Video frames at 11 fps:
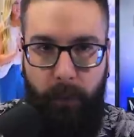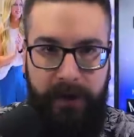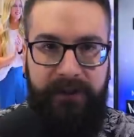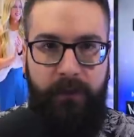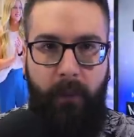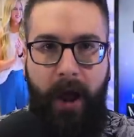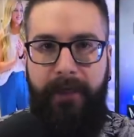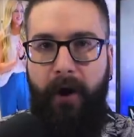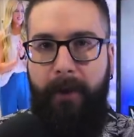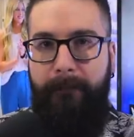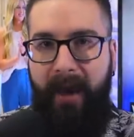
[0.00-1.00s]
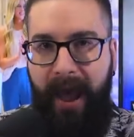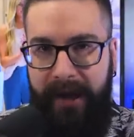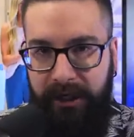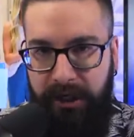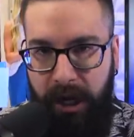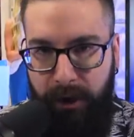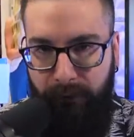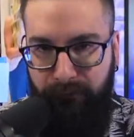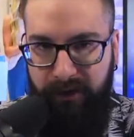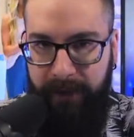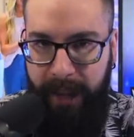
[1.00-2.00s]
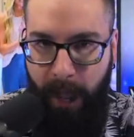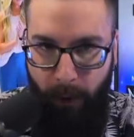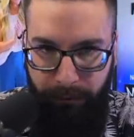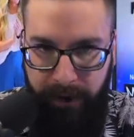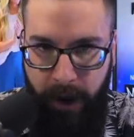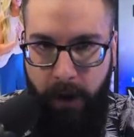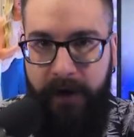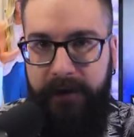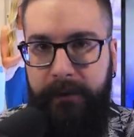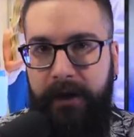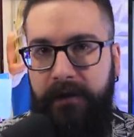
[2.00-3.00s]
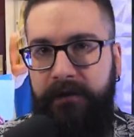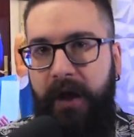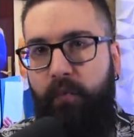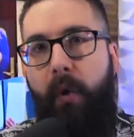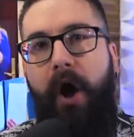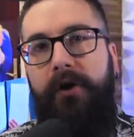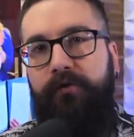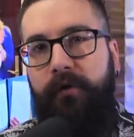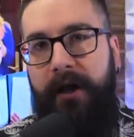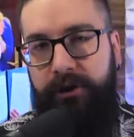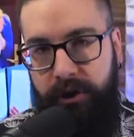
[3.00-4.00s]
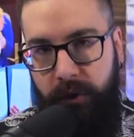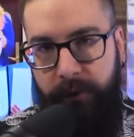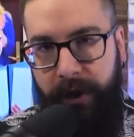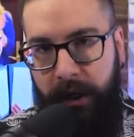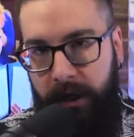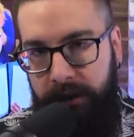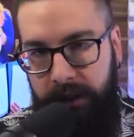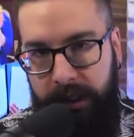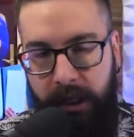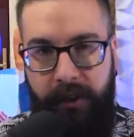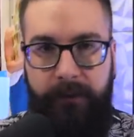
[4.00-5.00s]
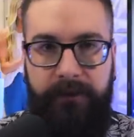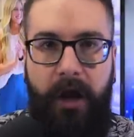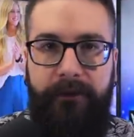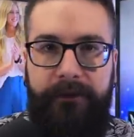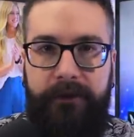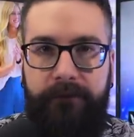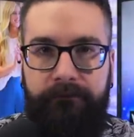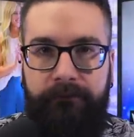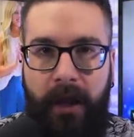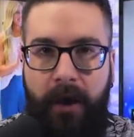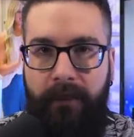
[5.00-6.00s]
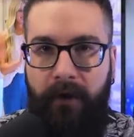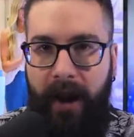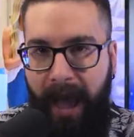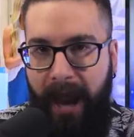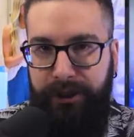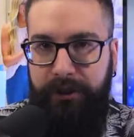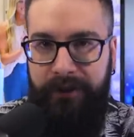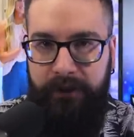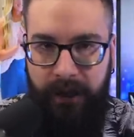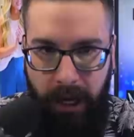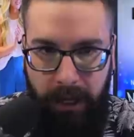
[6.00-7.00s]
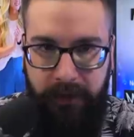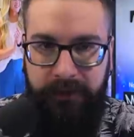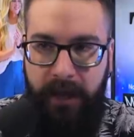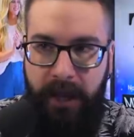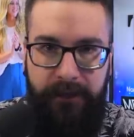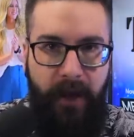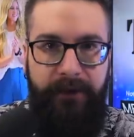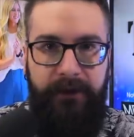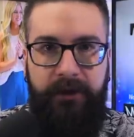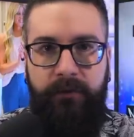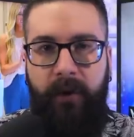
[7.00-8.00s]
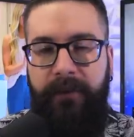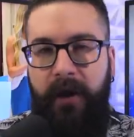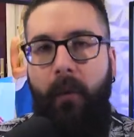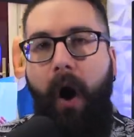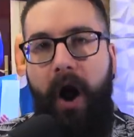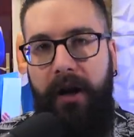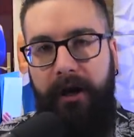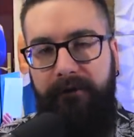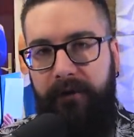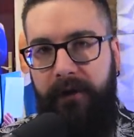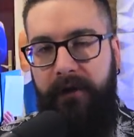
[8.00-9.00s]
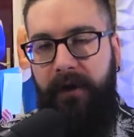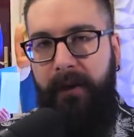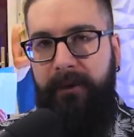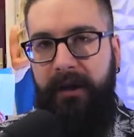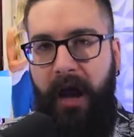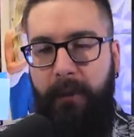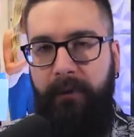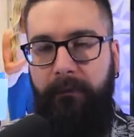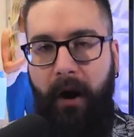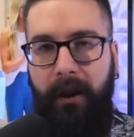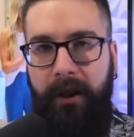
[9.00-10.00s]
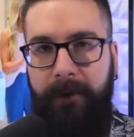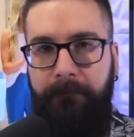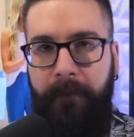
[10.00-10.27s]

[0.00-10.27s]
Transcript: reason why they are banning gender affirming healthcare is because they want trans youth to kill themselves. Their actions tell us that this is what they want. And if you think that I'm being hyperbolic,